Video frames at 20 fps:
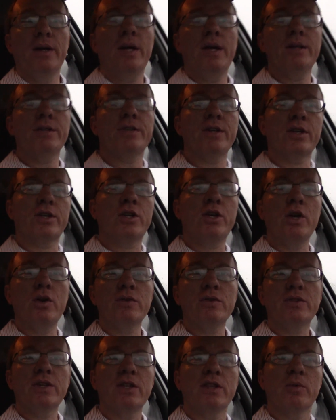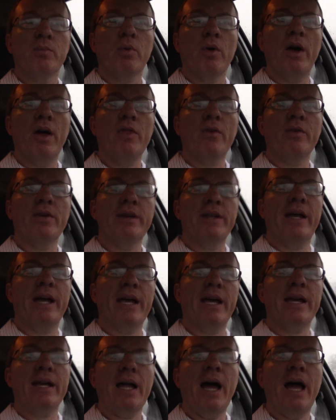He's accusing the brethren
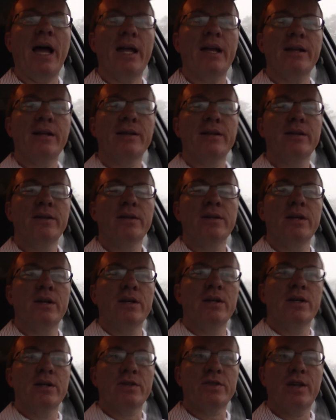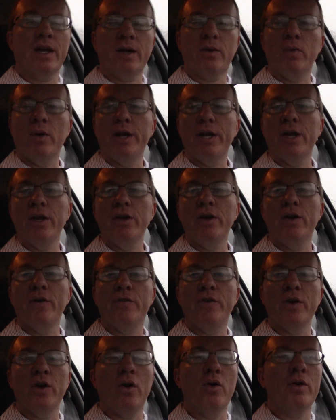day and night. It's like, what do you do
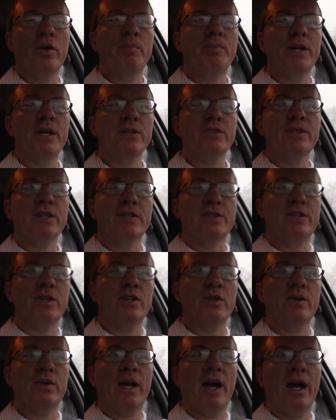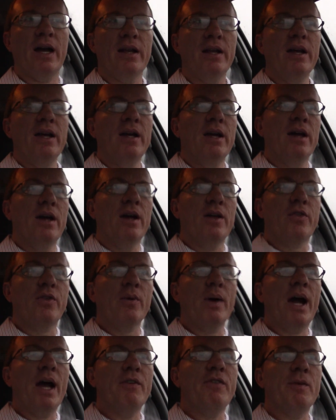if you own a business and you got a
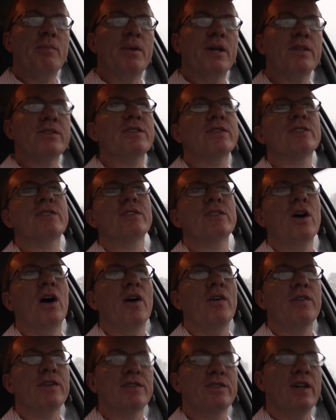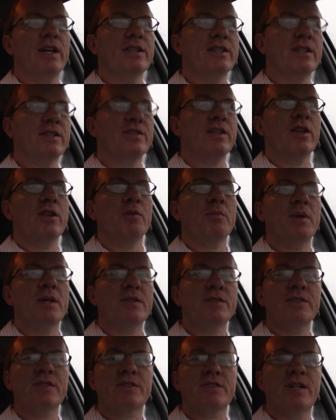thriving business and all of a sudden this other
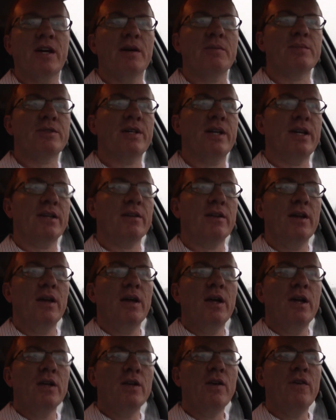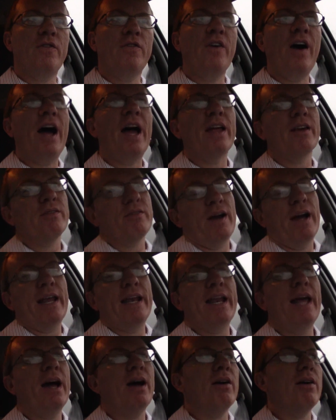business comes in? You fight.
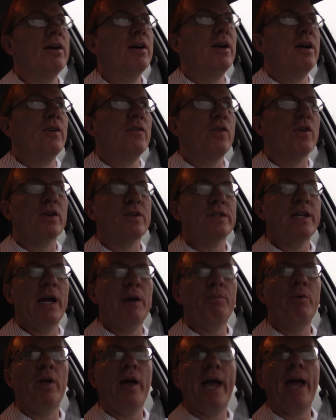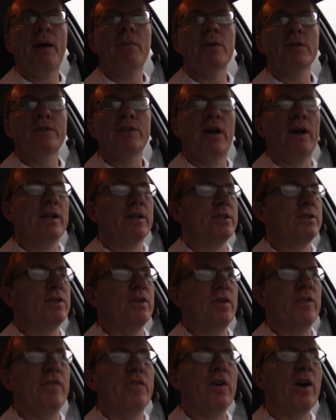Right now, for example, Amazon is
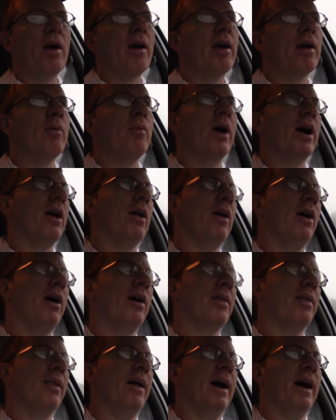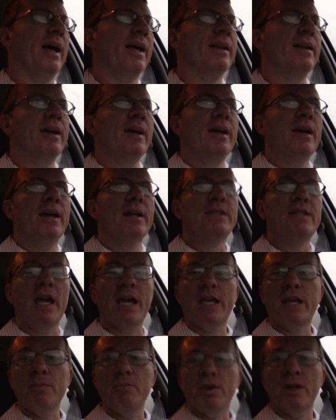doing very well online,
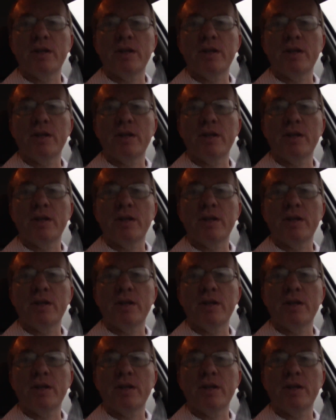taking